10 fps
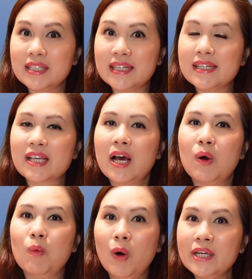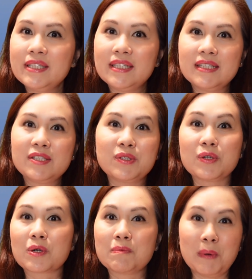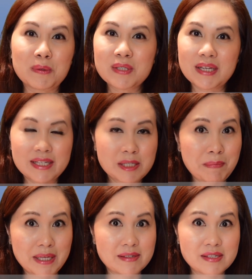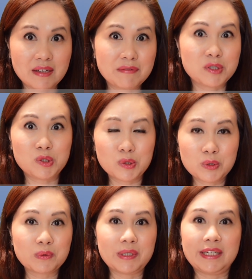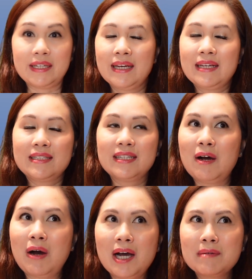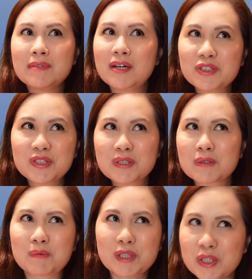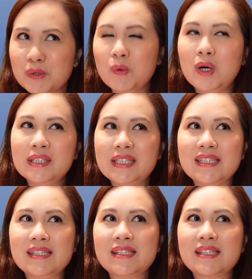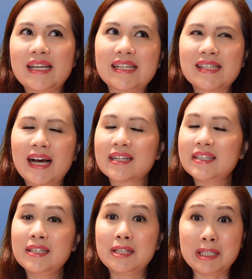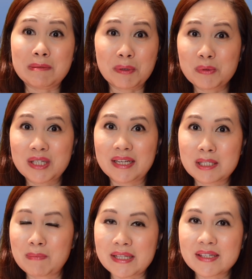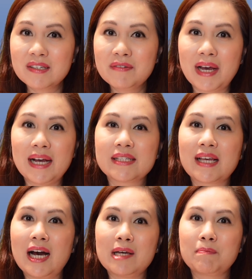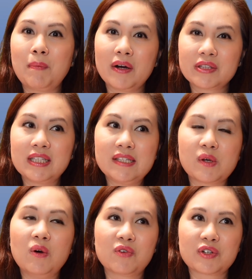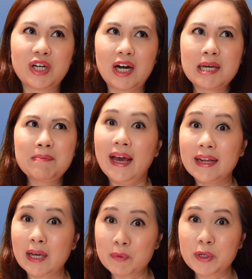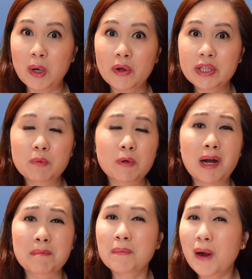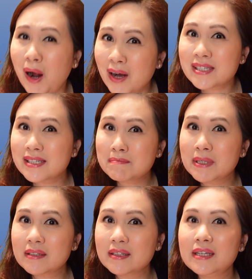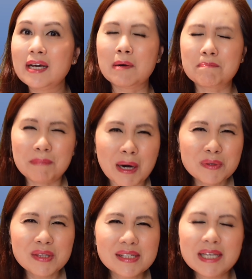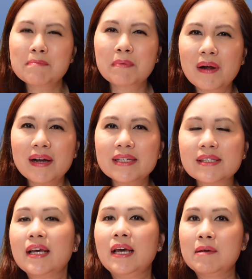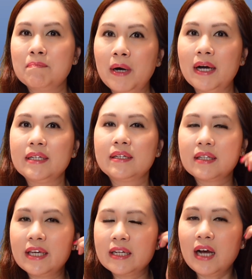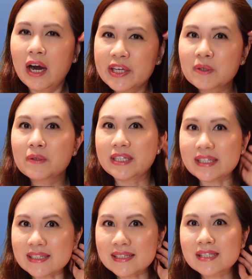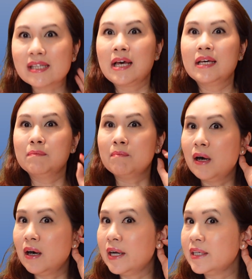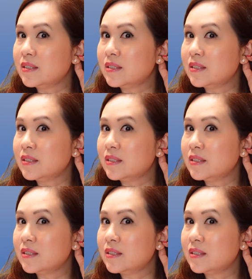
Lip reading: is, what is your most expensive jewelry? Now, I'm not sure which one is exactly the most expensive as I bought these over time and I recall they were approximately about the same price, but it either is my